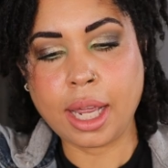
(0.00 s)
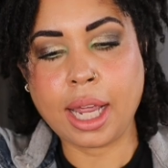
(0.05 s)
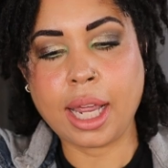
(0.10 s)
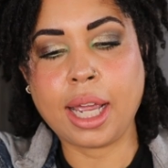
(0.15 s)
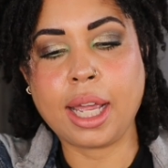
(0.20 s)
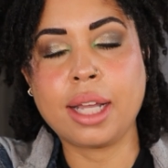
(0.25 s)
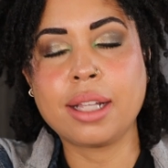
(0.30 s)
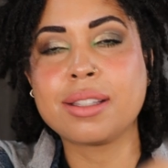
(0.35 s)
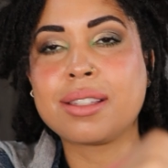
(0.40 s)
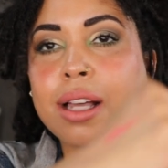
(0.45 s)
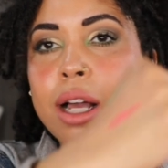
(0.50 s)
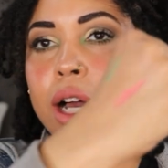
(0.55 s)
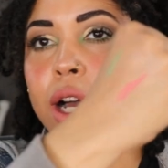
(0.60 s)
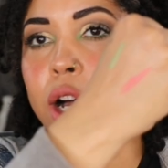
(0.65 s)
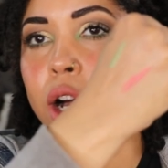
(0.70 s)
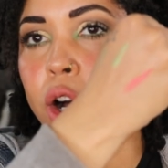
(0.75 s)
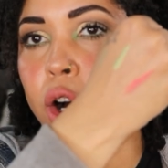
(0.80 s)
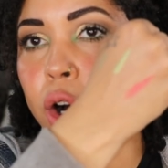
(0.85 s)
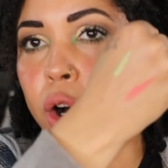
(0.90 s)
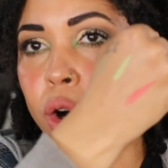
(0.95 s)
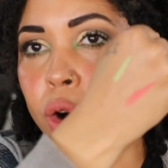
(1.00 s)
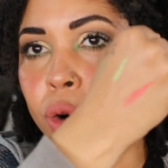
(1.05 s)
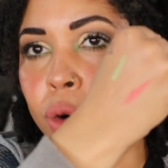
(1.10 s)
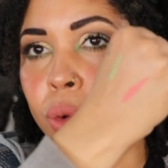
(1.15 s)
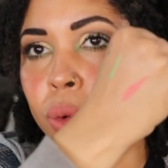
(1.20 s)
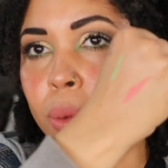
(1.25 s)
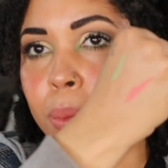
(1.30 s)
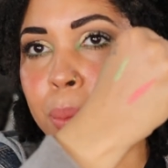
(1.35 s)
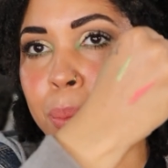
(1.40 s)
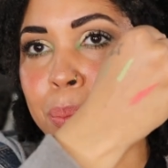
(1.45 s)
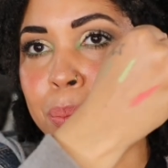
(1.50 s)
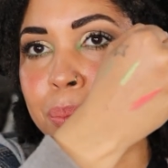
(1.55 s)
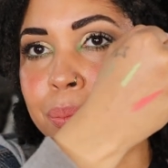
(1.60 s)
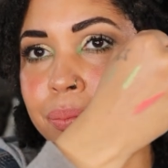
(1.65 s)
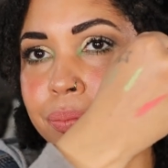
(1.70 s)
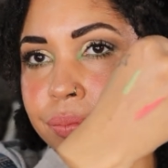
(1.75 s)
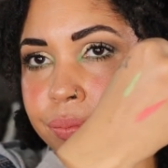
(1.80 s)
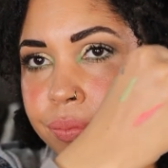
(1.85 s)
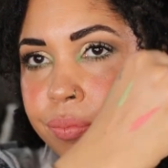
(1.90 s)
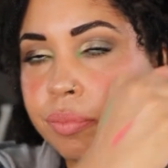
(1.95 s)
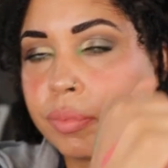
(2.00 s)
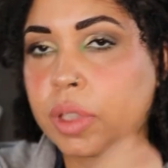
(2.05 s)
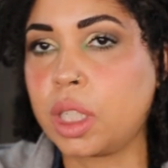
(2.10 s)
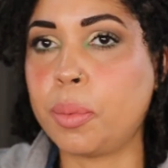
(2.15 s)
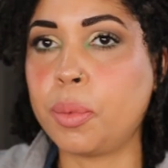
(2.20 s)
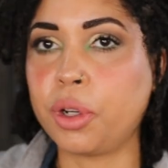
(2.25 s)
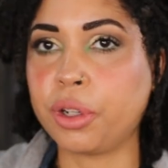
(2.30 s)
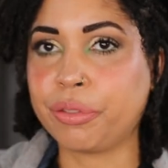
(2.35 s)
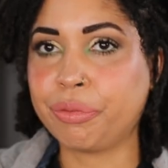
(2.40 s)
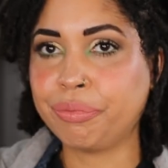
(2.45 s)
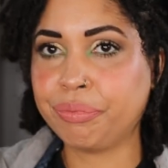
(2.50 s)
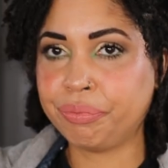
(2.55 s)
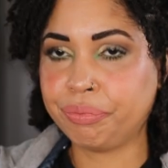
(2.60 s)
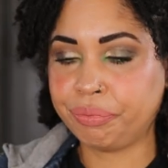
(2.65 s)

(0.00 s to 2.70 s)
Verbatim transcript: and oh, come on.